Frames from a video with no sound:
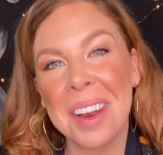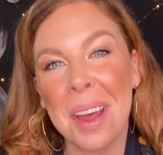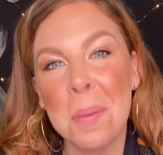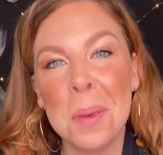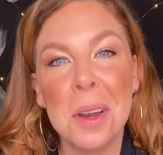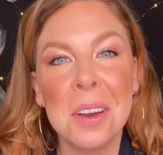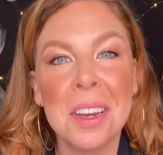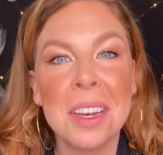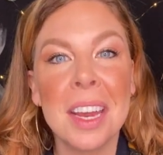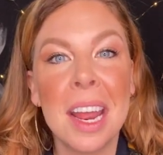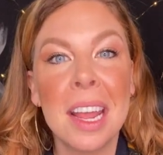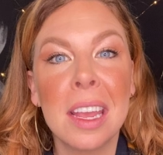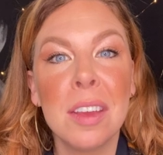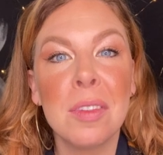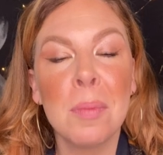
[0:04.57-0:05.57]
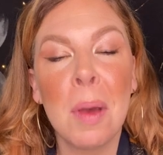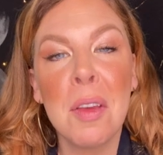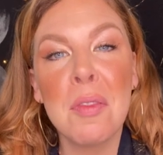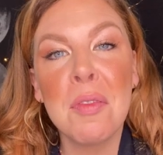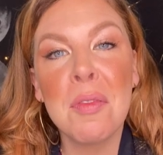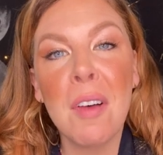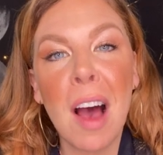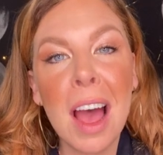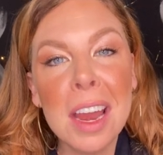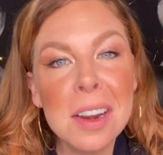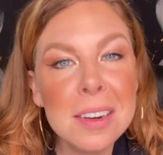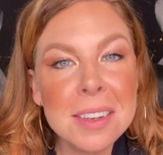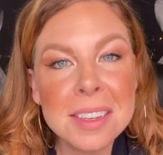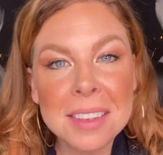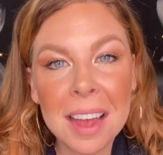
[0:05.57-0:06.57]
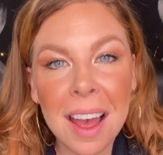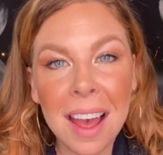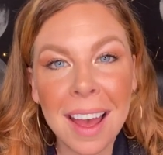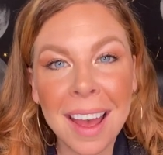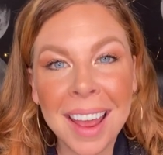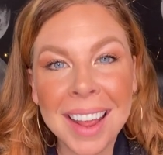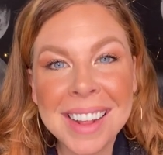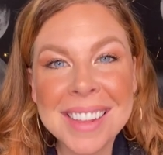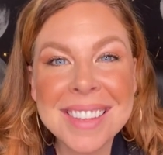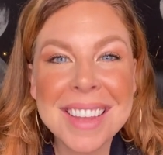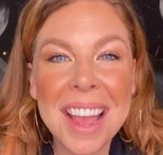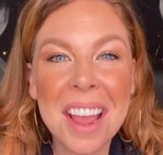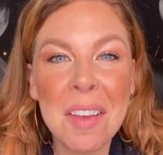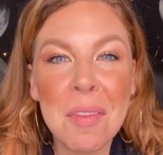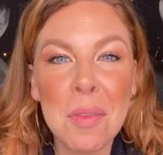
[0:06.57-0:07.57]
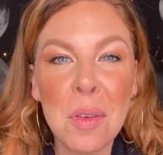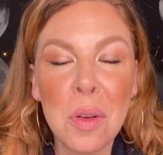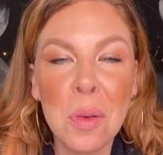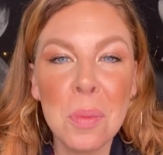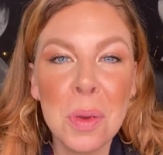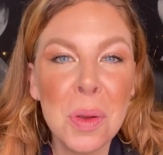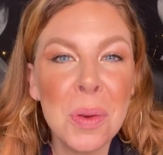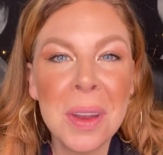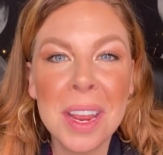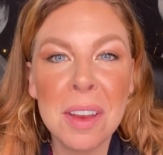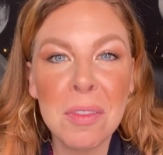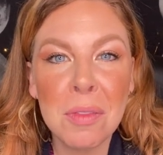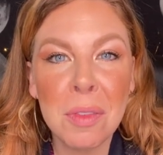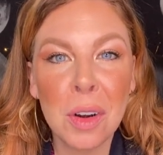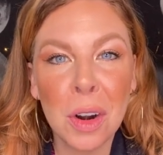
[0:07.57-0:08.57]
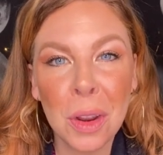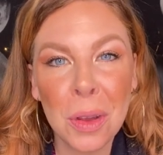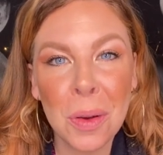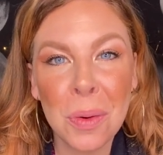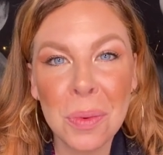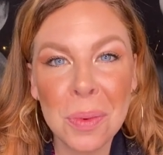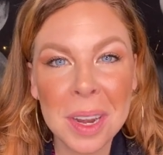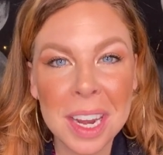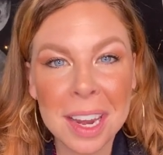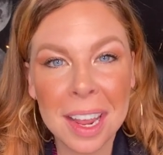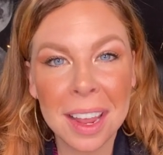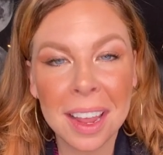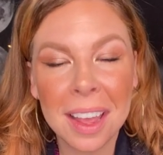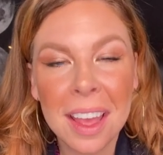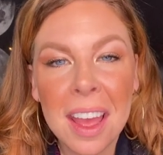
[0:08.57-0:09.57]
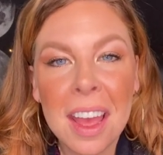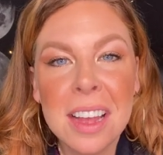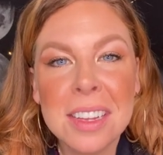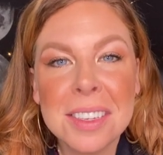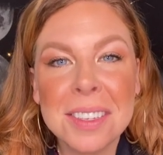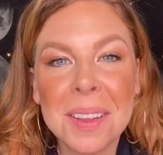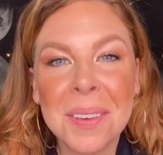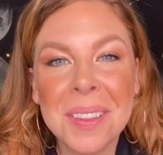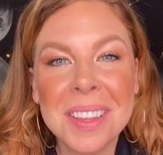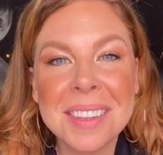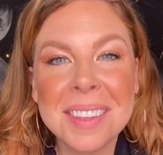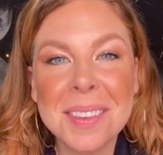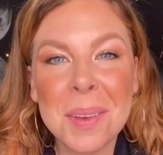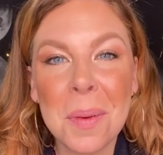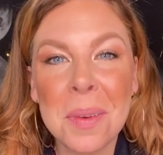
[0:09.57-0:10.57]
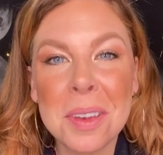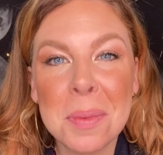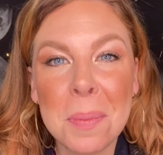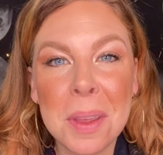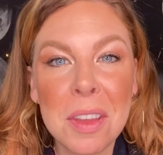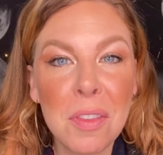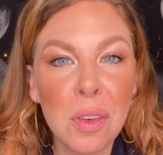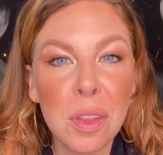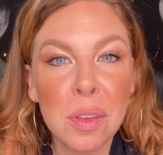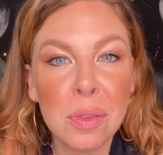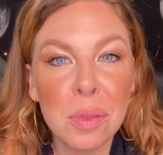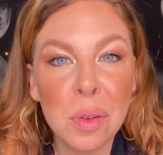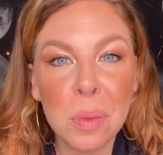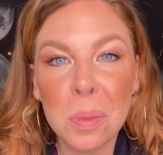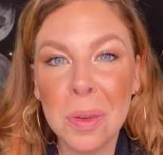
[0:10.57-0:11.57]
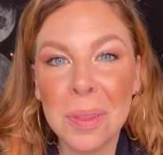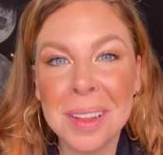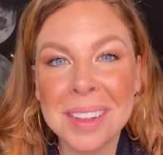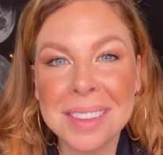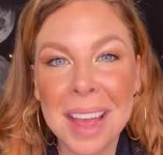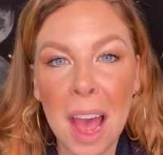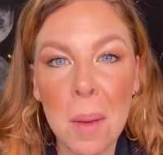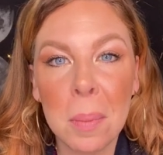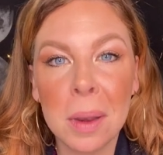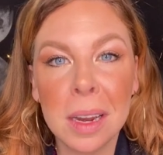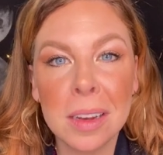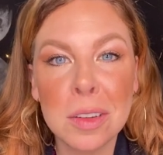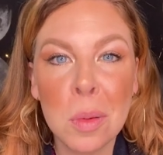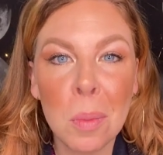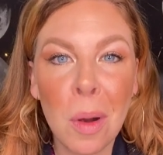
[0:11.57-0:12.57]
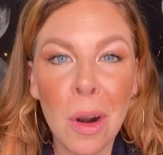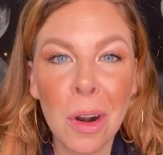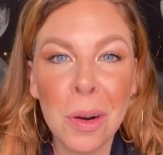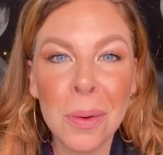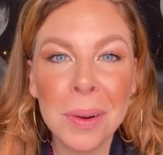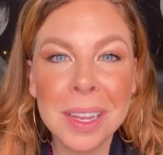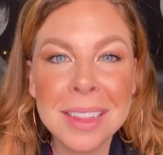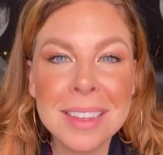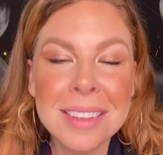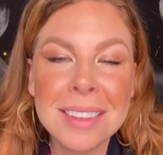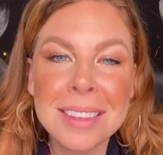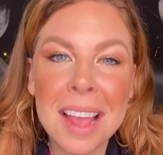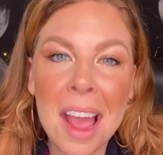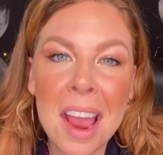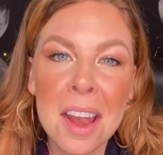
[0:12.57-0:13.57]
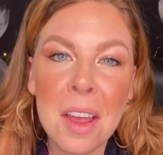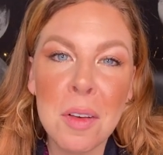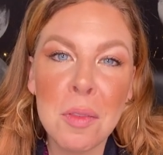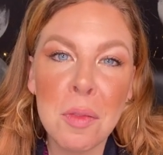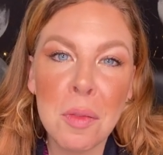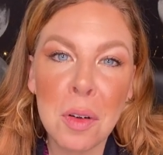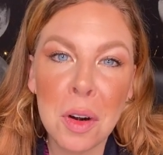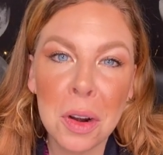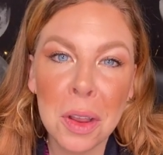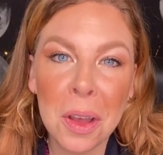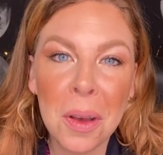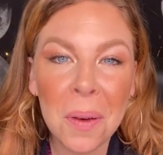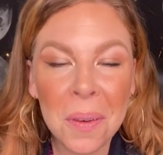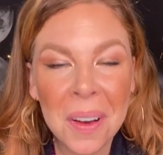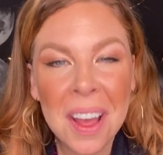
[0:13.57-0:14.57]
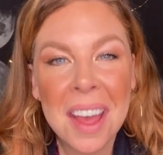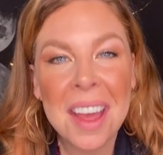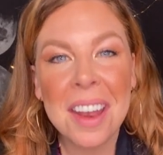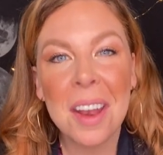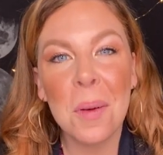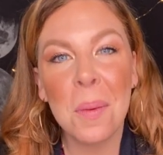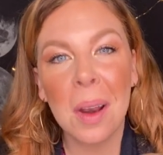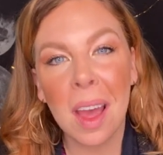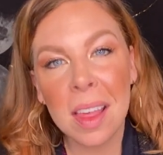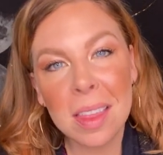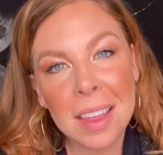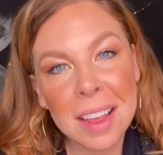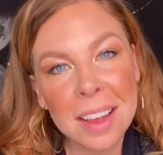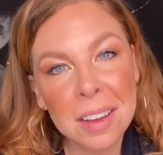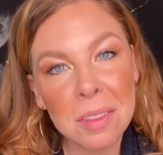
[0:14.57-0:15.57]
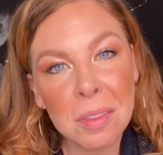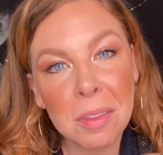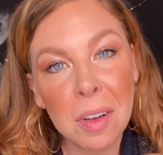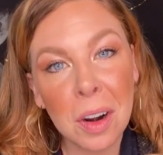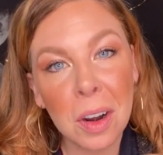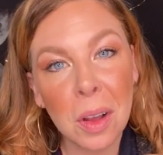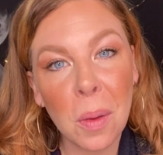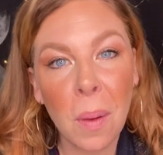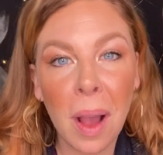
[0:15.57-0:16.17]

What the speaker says: and I'm here today to give my fire signs a full moon in Virgo reading. So this is going to be for the full moon that's happening tomorrow in the sign of Virgo. Now when I think of Virgo,